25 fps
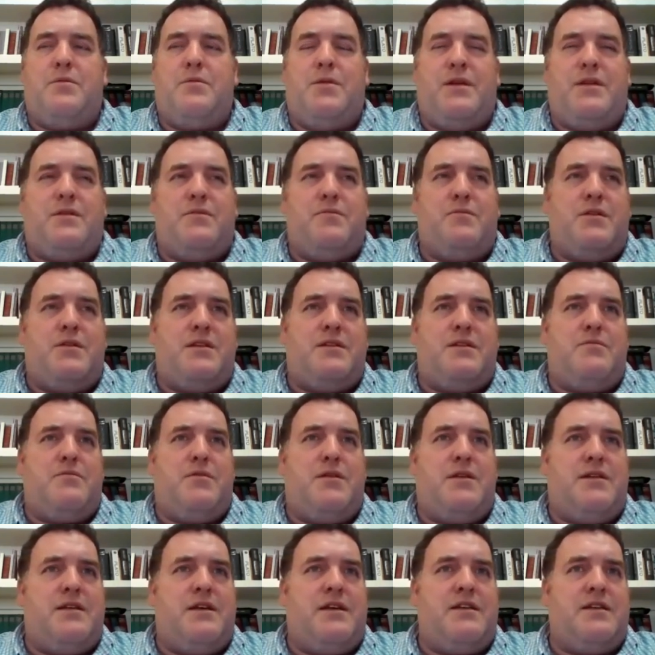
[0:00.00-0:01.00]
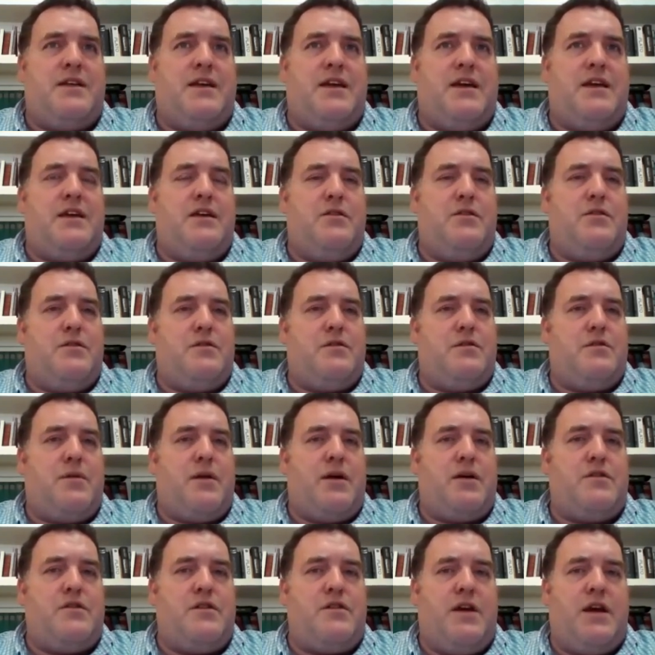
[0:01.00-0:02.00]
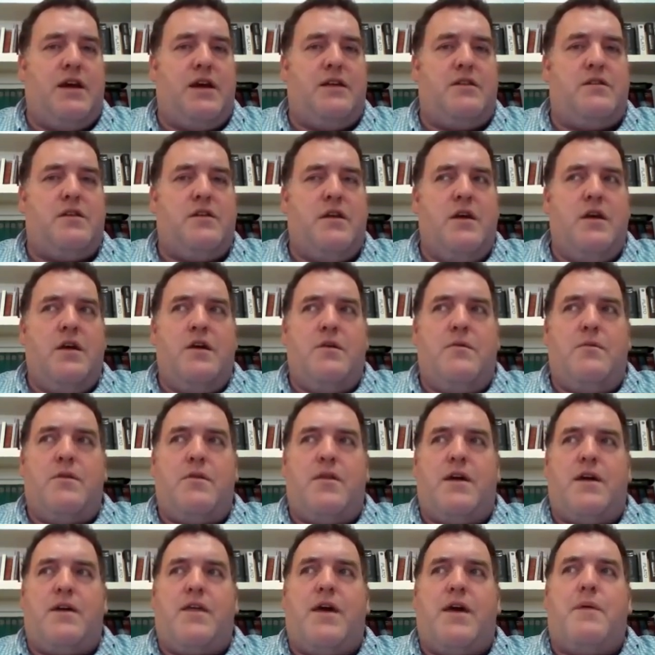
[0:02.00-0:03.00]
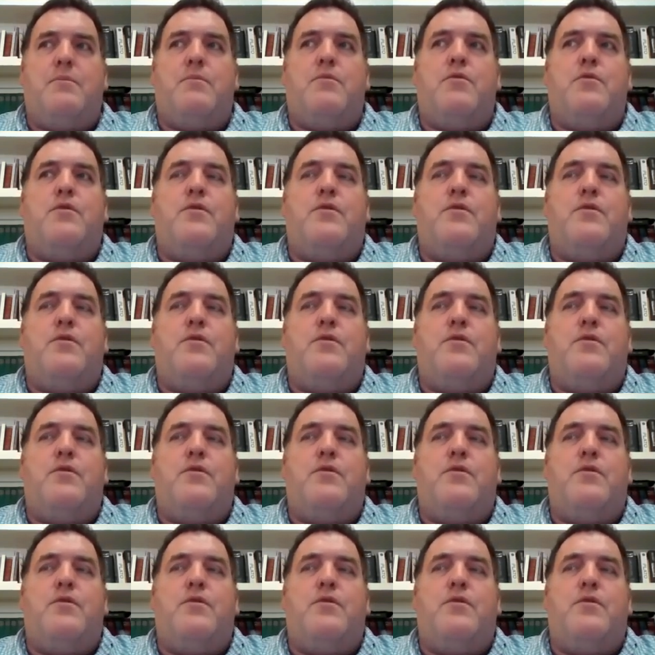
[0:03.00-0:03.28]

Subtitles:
we tend to get used to our chains. We think of that